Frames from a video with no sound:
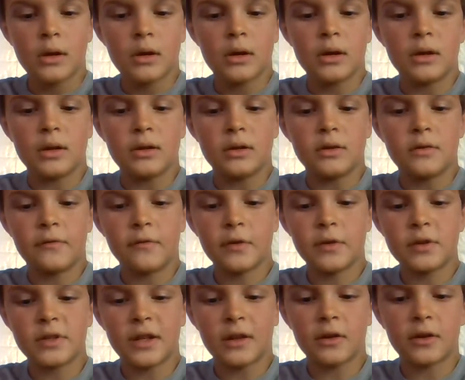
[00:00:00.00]
And for
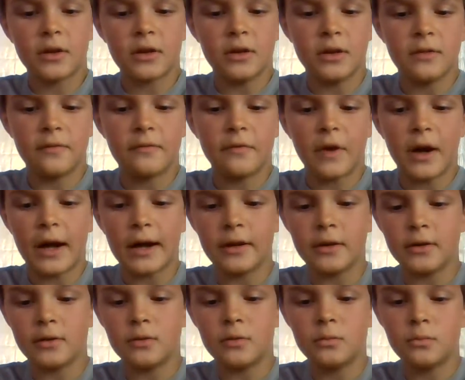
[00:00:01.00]
the tellico nymph,
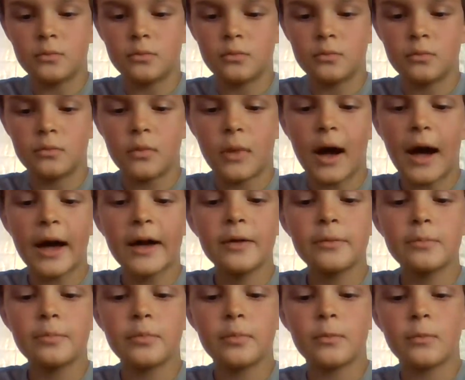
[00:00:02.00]
I
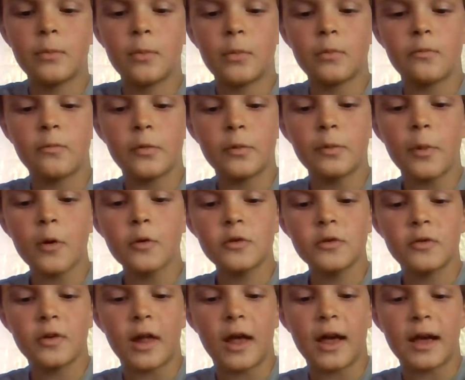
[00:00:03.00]
for
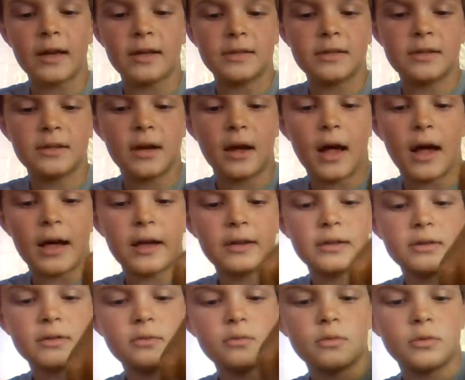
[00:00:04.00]
most flies
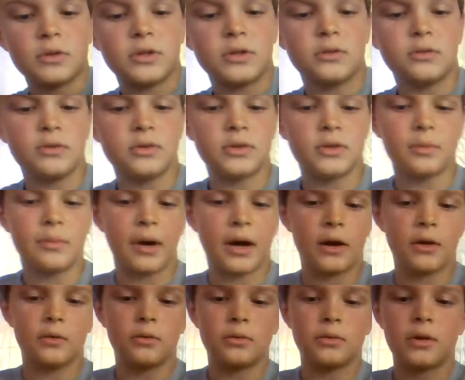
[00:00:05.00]
I would use
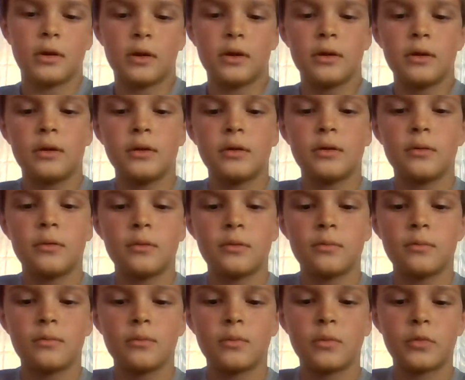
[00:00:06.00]
about
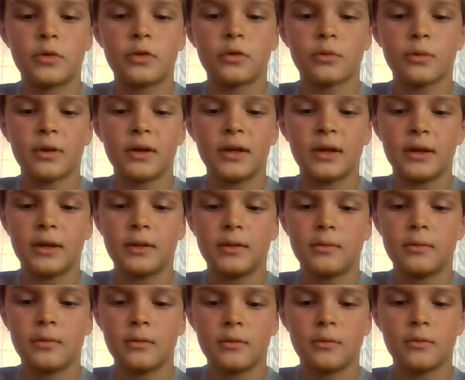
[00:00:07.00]
3
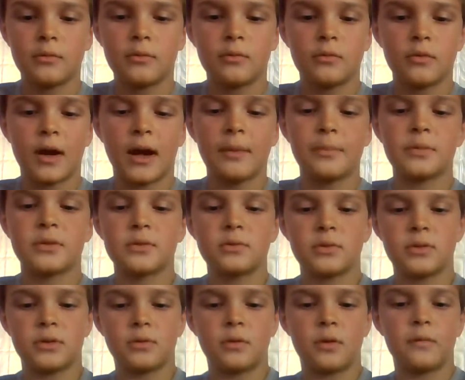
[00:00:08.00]
wraps
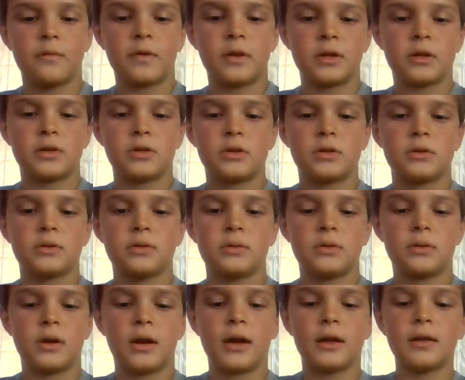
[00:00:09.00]
with the whip finish.
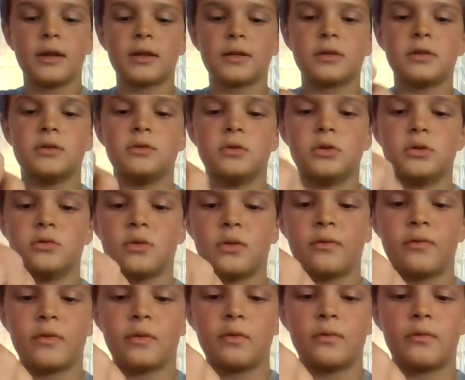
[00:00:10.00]
I like to do 2 whip
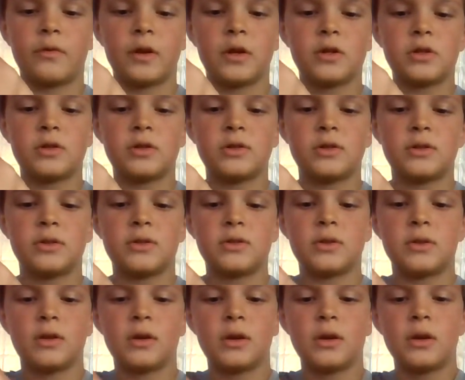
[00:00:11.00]

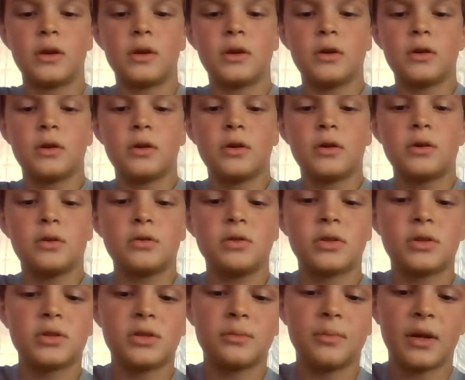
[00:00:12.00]
finishes
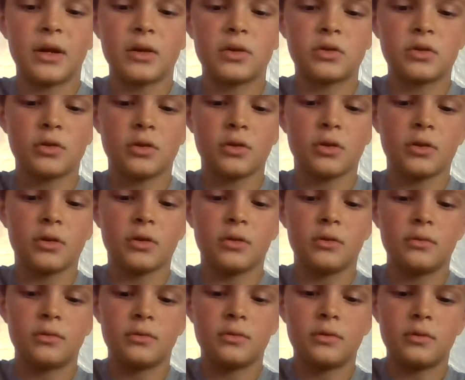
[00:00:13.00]
just to make sure
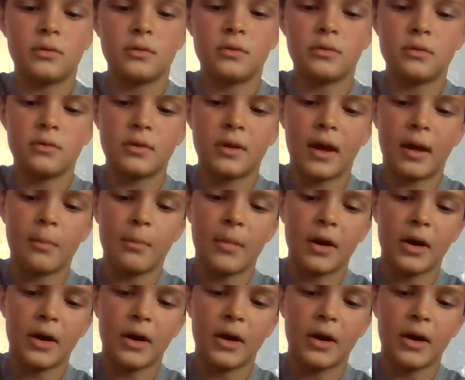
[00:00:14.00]
that